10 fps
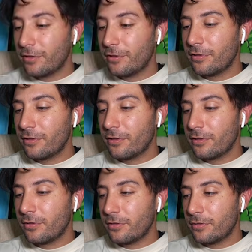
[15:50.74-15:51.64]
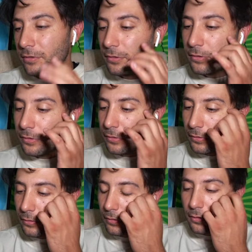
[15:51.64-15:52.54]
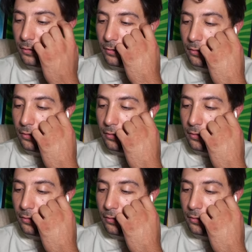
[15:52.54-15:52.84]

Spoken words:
(no one is talking)